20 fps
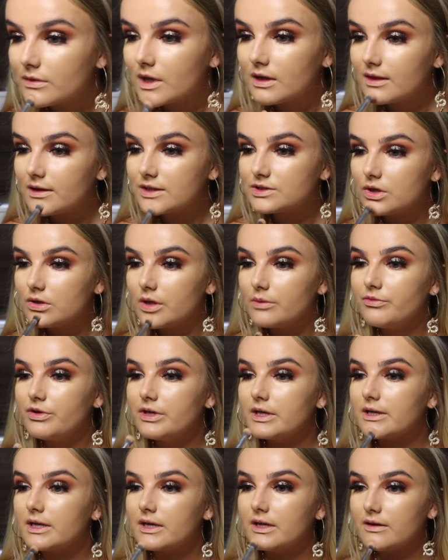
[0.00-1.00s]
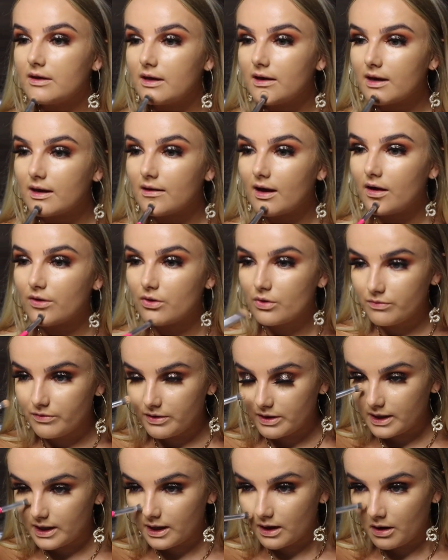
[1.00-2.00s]
That's all I'm really going to take it. I don't
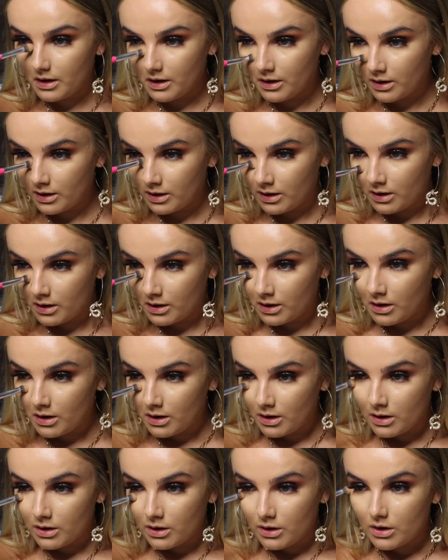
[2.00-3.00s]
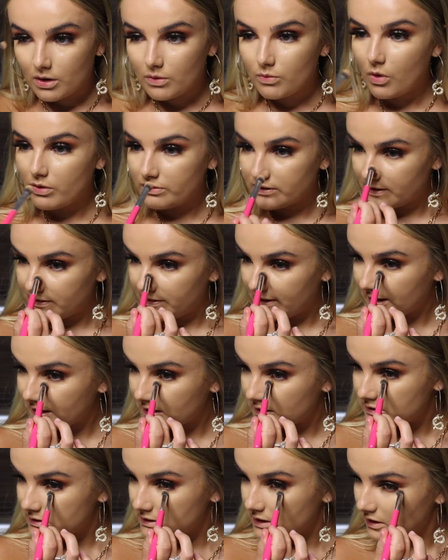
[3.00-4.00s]
really want the thick
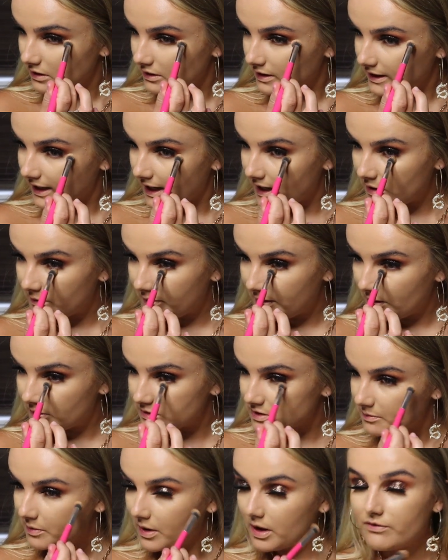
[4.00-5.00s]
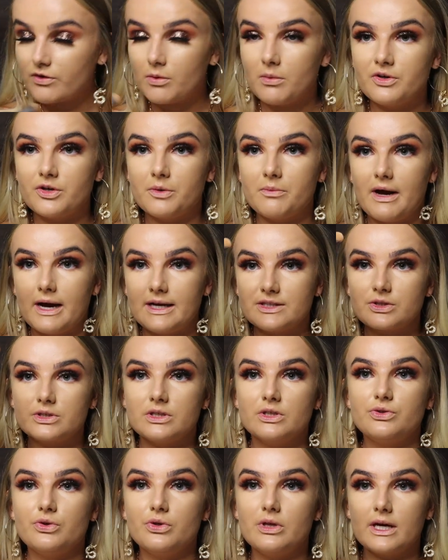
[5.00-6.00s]
concealer like anywhere else apart from under my eyes, because
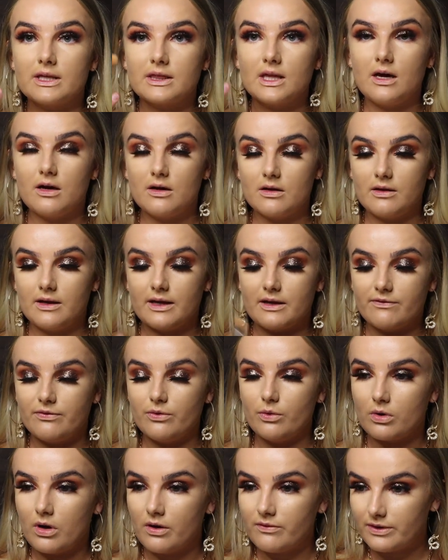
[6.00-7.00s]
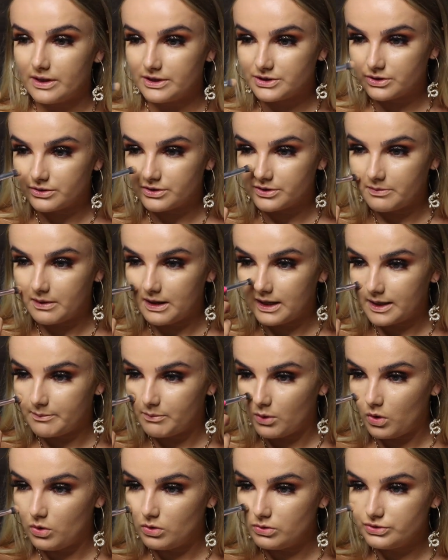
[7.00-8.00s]
I do like that like full coverage under my
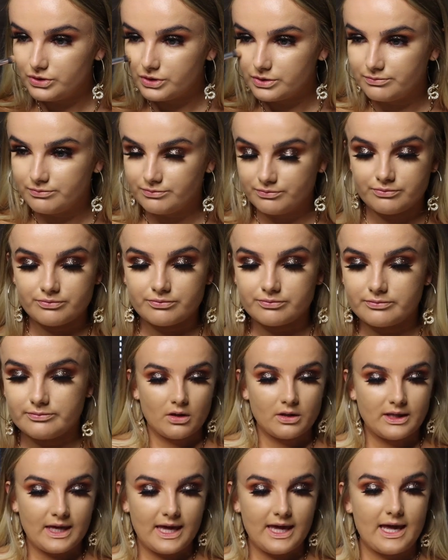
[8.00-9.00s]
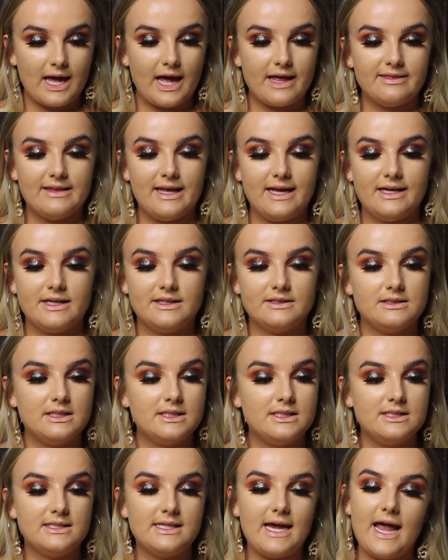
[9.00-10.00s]
eyeballs. Okay, and then to
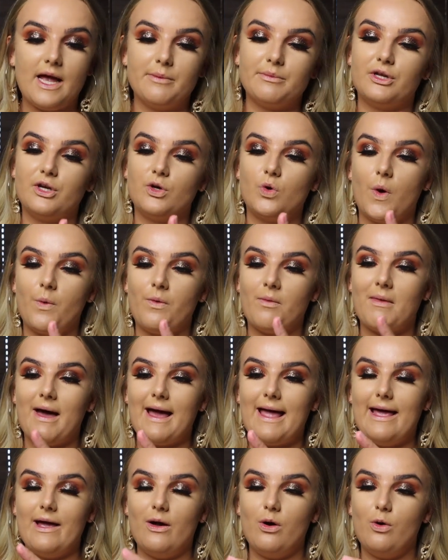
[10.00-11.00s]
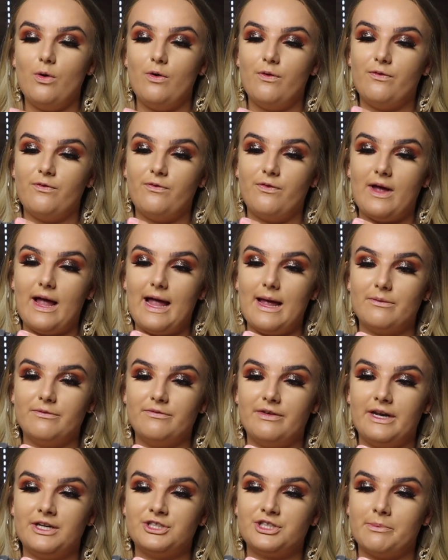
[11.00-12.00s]
set I'm going to go in with my e.l.f.
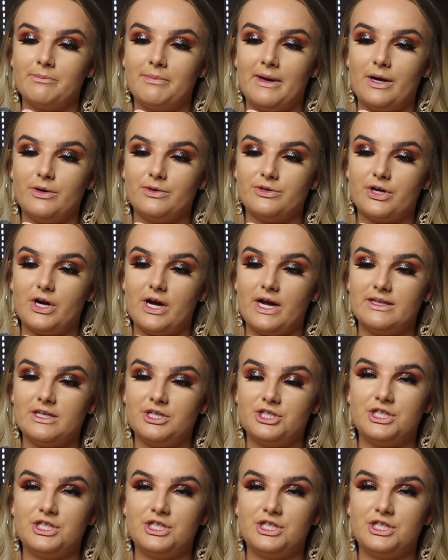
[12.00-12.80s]
finishing powder in the